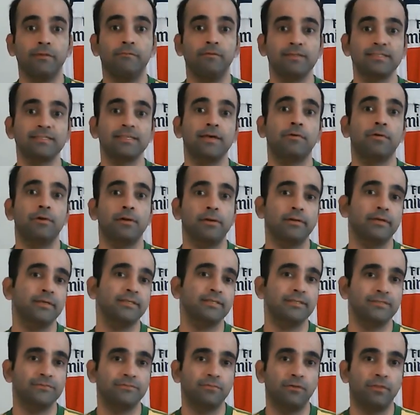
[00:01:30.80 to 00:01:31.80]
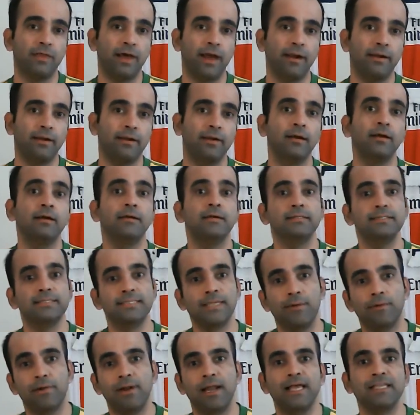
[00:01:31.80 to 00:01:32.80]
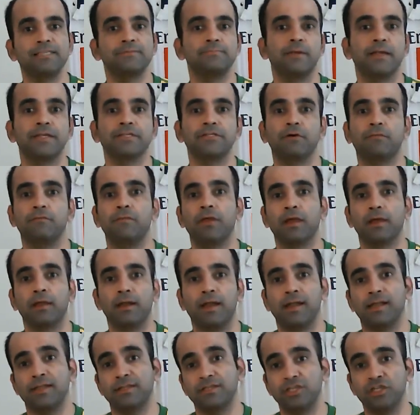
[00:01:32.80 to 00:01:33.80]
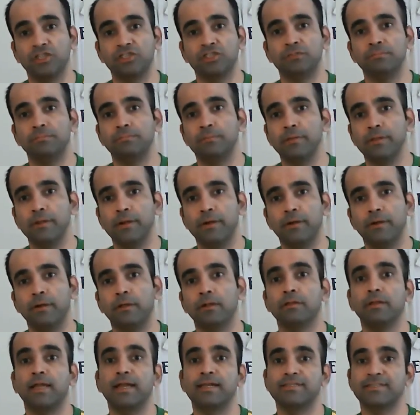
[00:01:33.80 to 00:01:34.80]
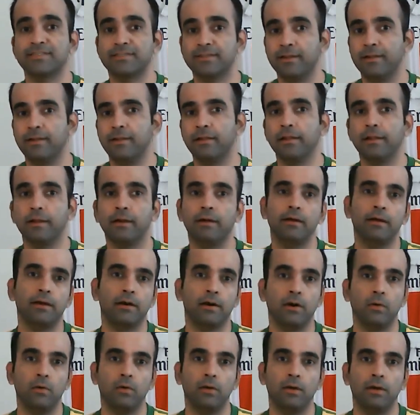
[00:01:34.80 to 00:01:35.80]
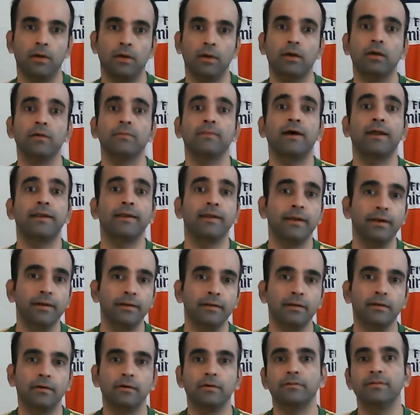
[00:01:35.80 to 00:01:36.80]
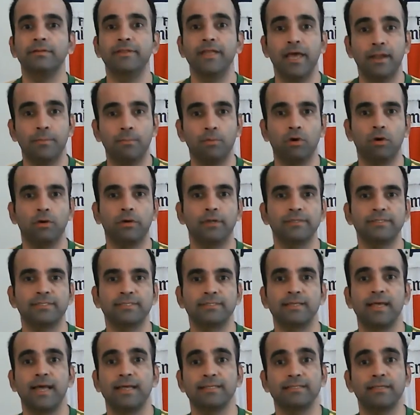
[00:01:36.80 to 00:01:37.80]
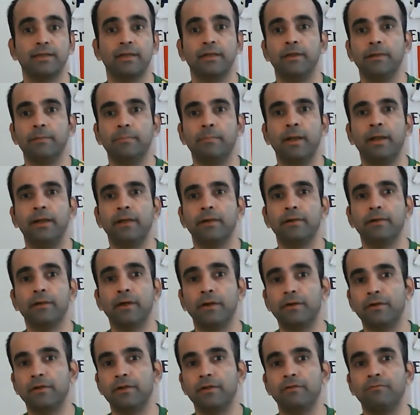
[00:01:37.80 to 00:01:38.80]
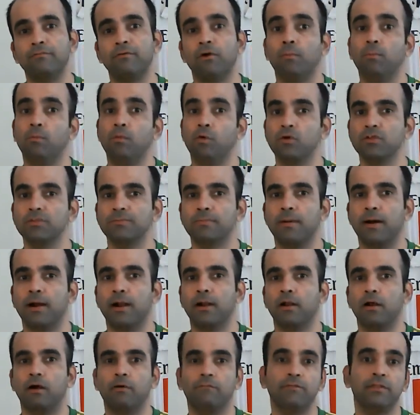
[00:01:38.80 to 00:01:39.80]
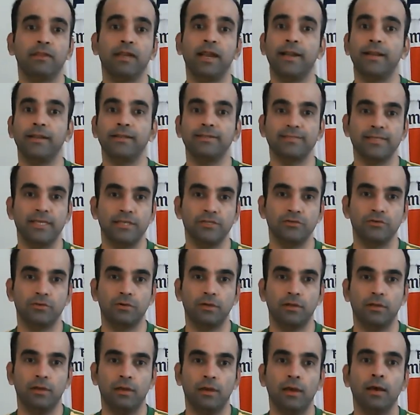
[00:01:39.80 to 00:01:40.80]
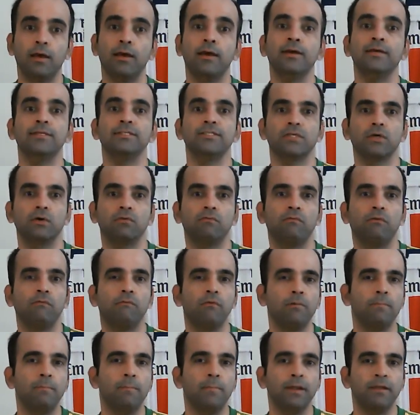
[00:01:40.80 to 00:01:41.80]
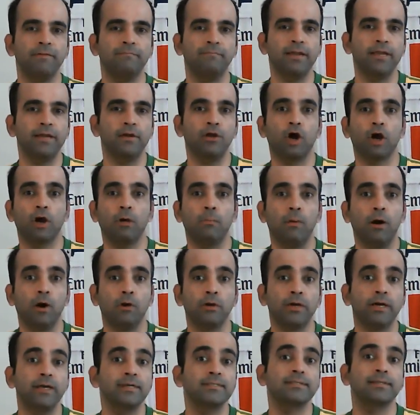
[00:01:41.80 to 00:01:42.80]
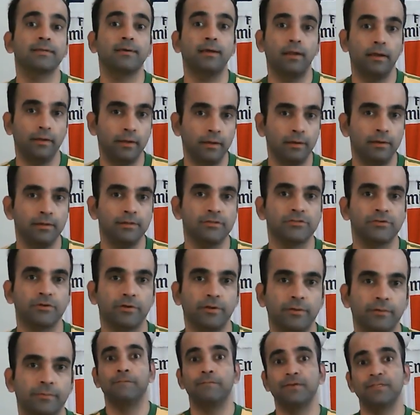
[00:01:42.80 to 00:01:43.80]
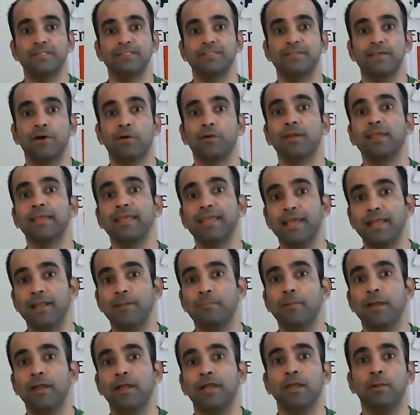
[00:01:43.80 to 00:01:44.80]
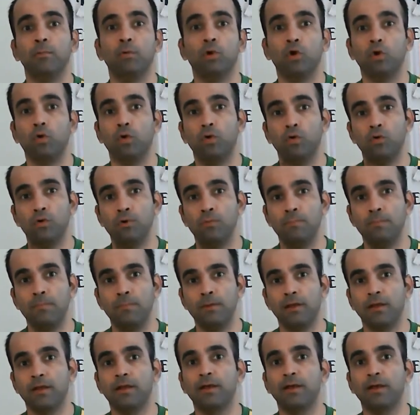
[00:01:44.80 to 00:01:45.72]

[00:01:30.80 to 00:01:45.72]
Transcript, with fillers: were several reasons for that, several aspects of their colonization period that still lingered around, that hindered their progress as an independent country for most part of the nineteenth century. So we will briefly talk about its colonial history, which is our key element numero um,